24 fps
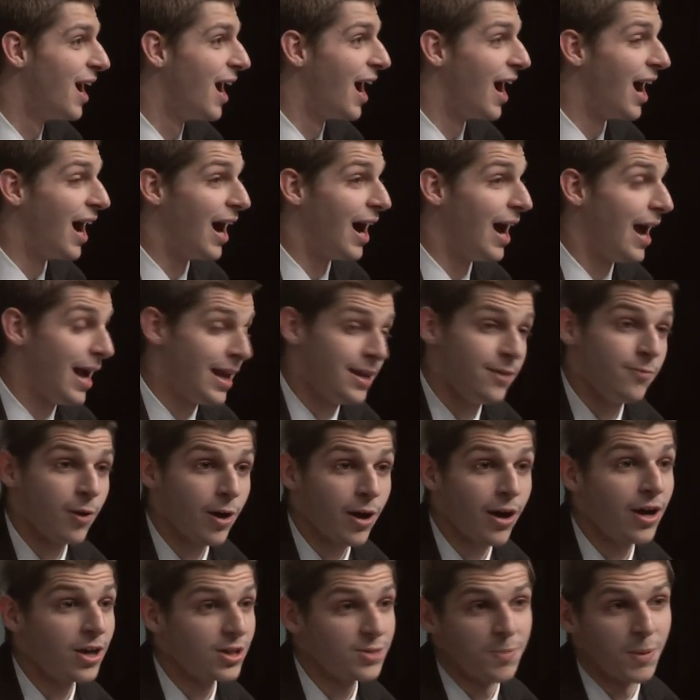Uh, anywhere
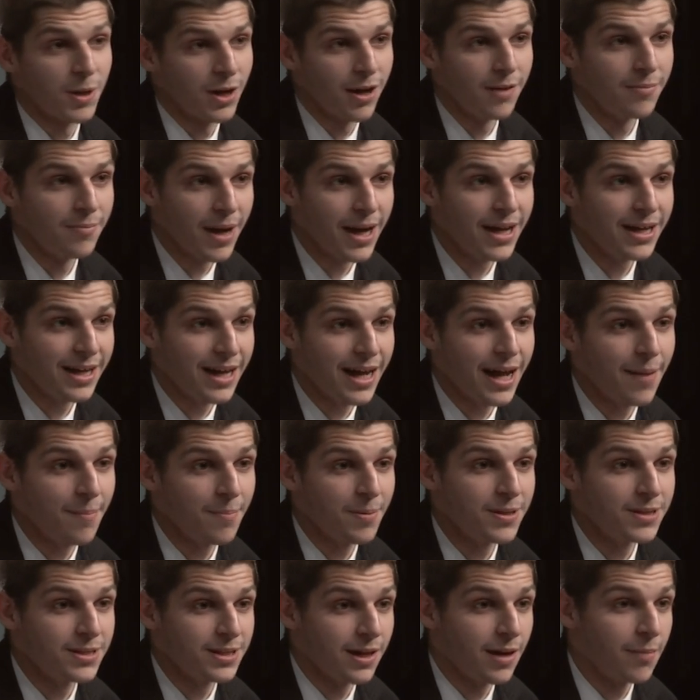else but on main
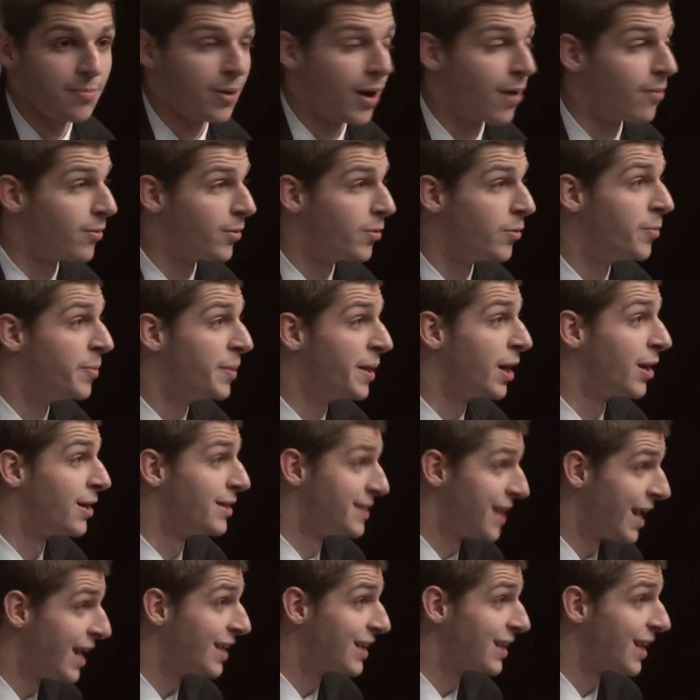campus, and I probably would be on
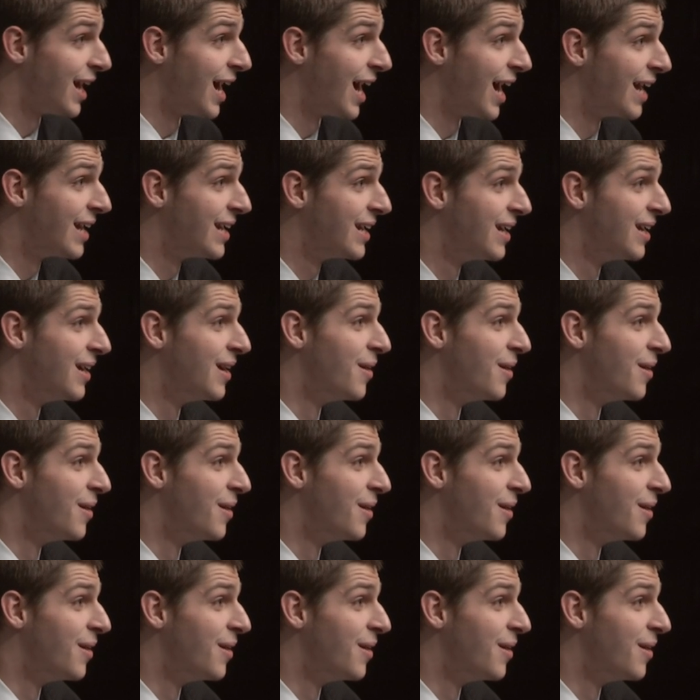Dateline.